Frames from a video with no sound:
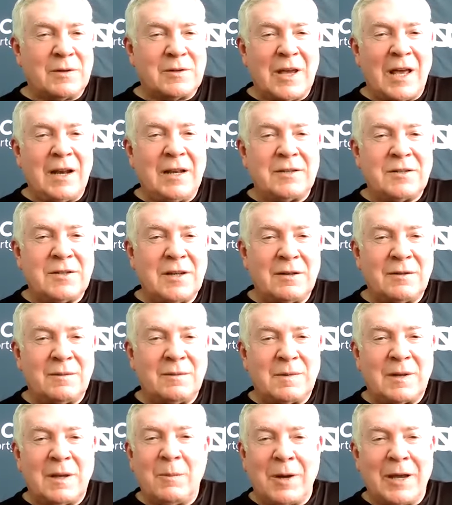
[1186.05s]
Sally said,
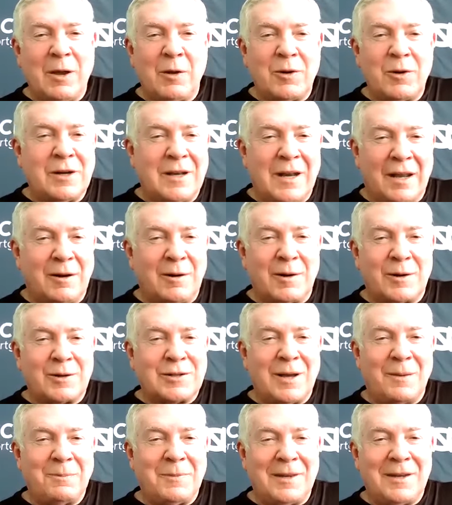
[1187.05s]
can we go to dinner or
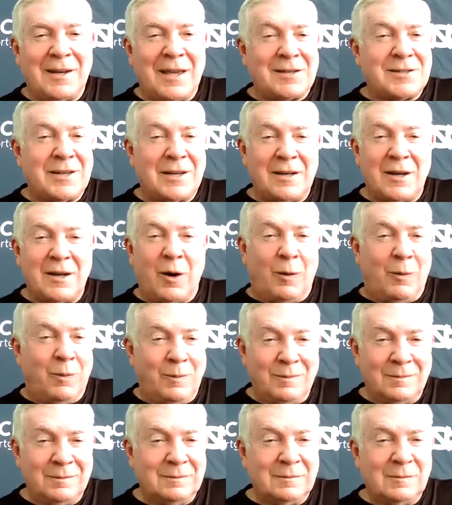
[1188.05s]
something? I said, no,
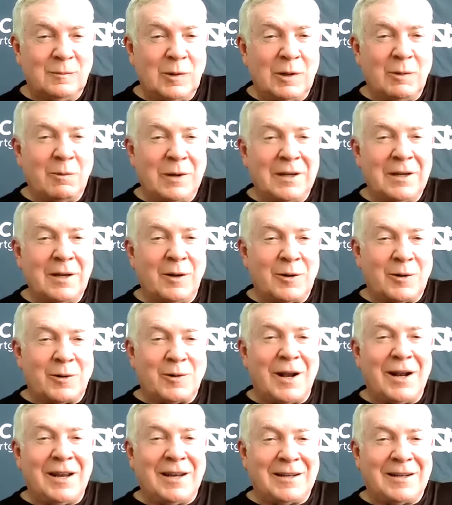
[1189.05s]
we can go to
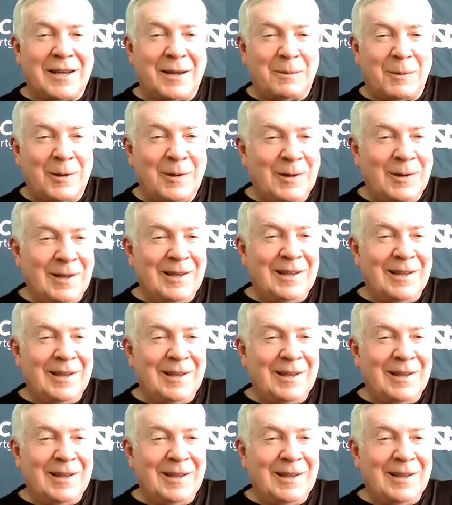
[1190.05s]
training table.